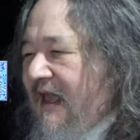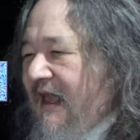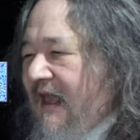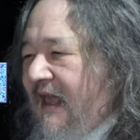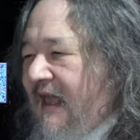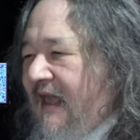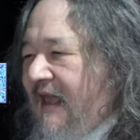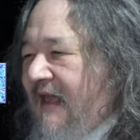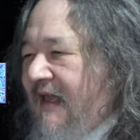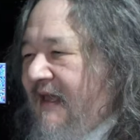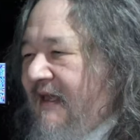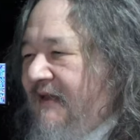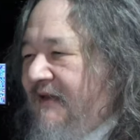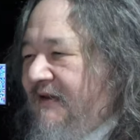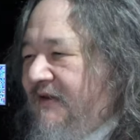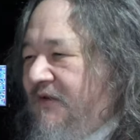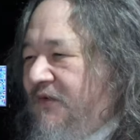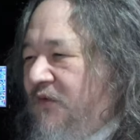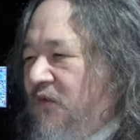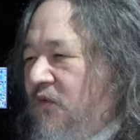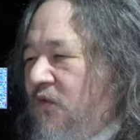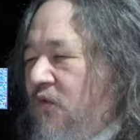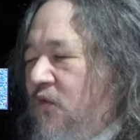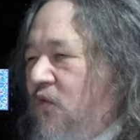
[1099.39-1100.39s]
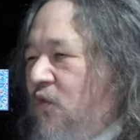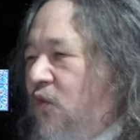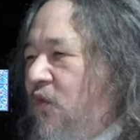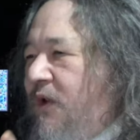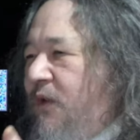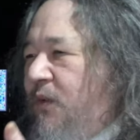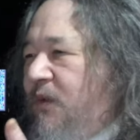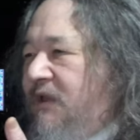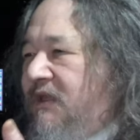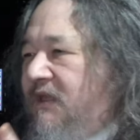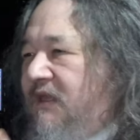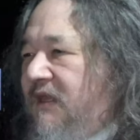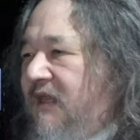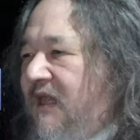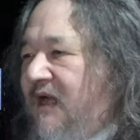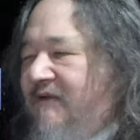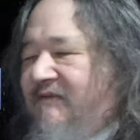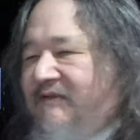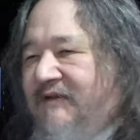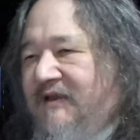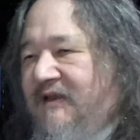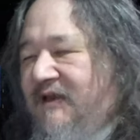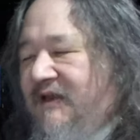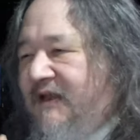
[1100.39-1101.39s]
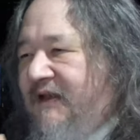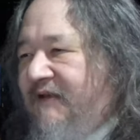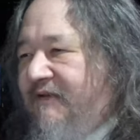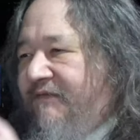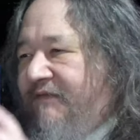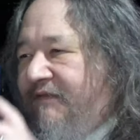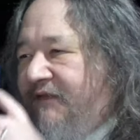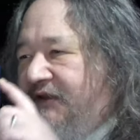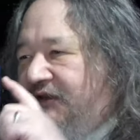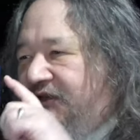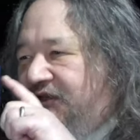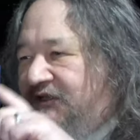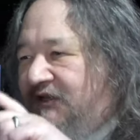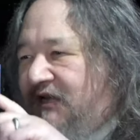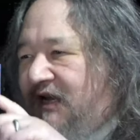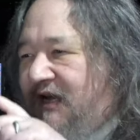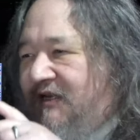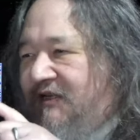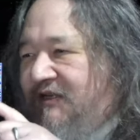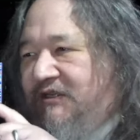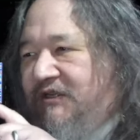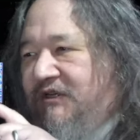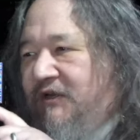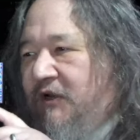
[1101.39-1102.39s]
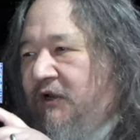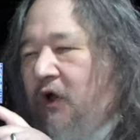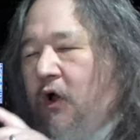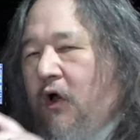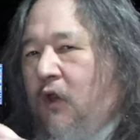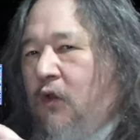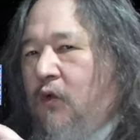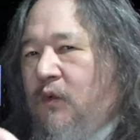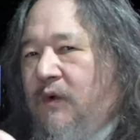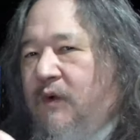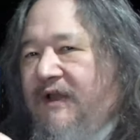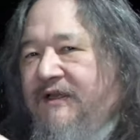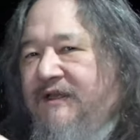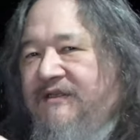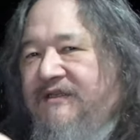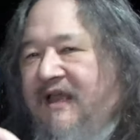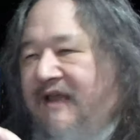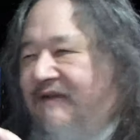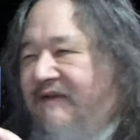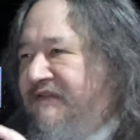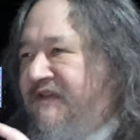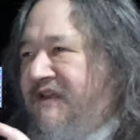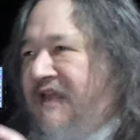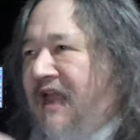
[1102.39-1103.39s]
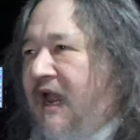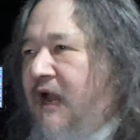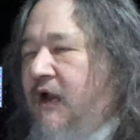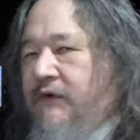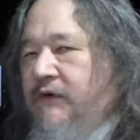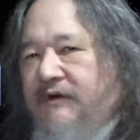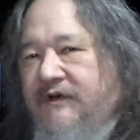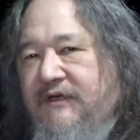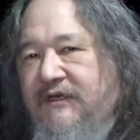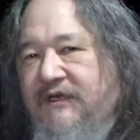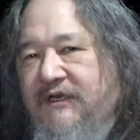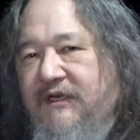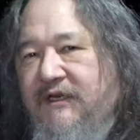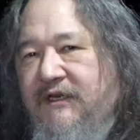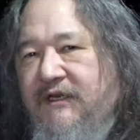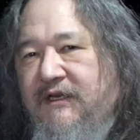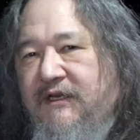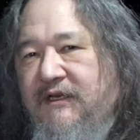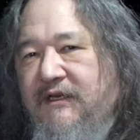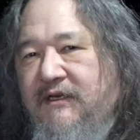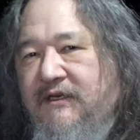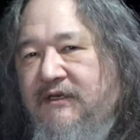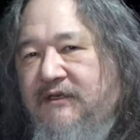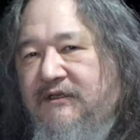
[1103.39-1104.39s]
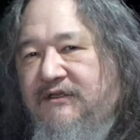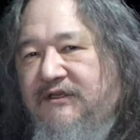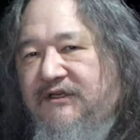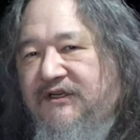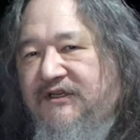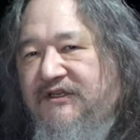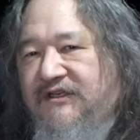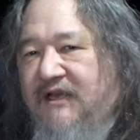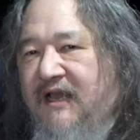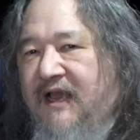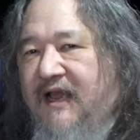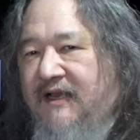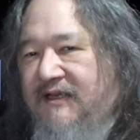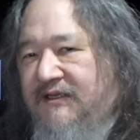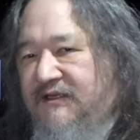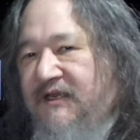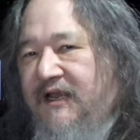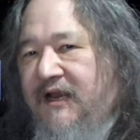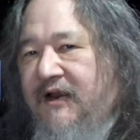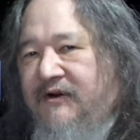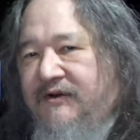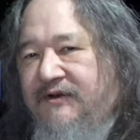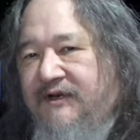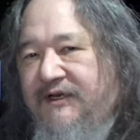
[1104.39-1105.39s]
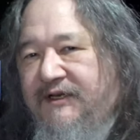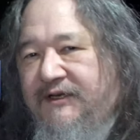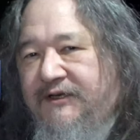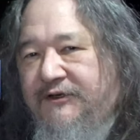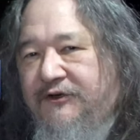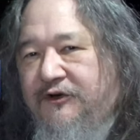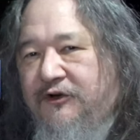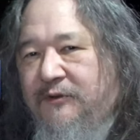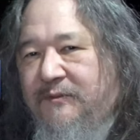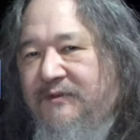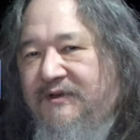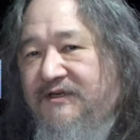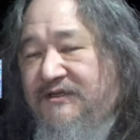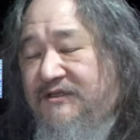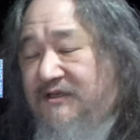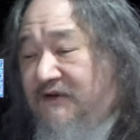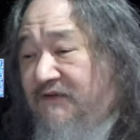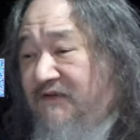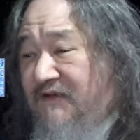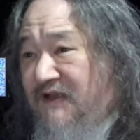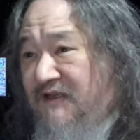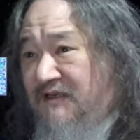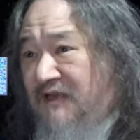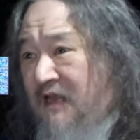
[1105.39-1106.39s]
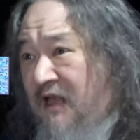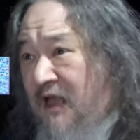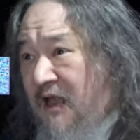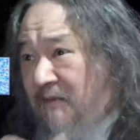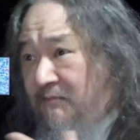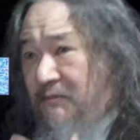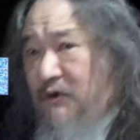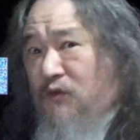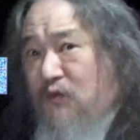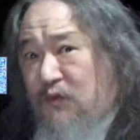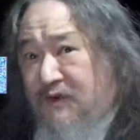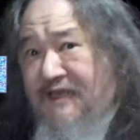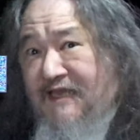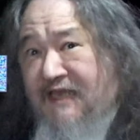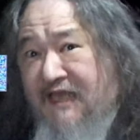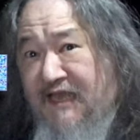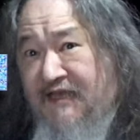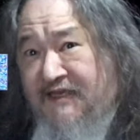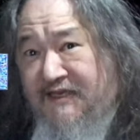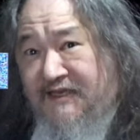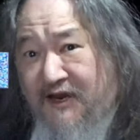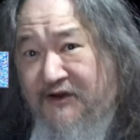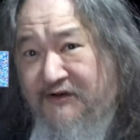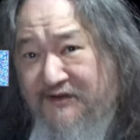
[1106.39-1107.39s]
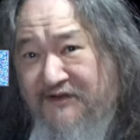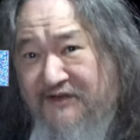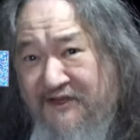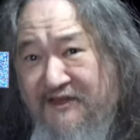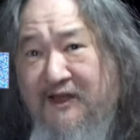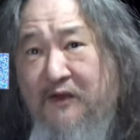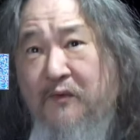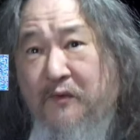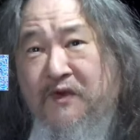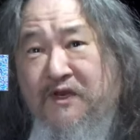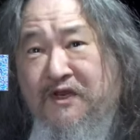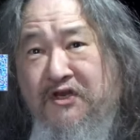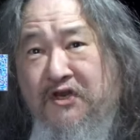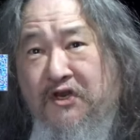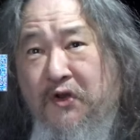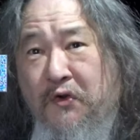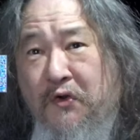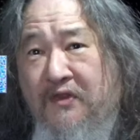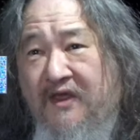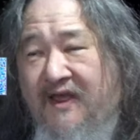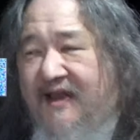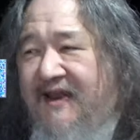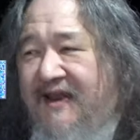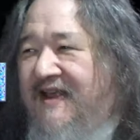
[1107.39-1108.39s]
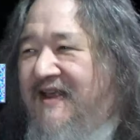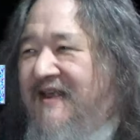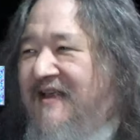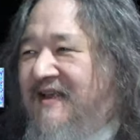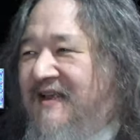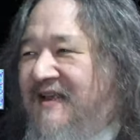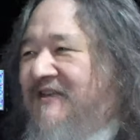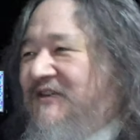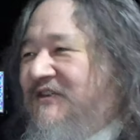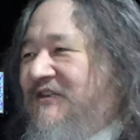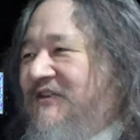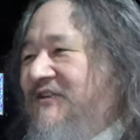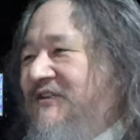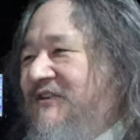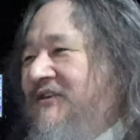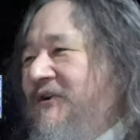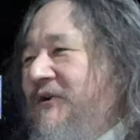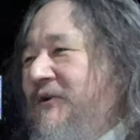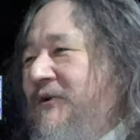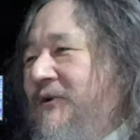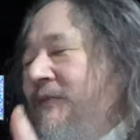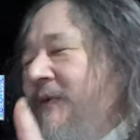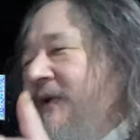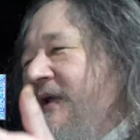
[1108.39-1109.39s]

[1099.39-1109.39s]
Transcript: and we would love it if the sites could always have guaranteed success guaranteed deterministic events but we can't guarantee that we know that so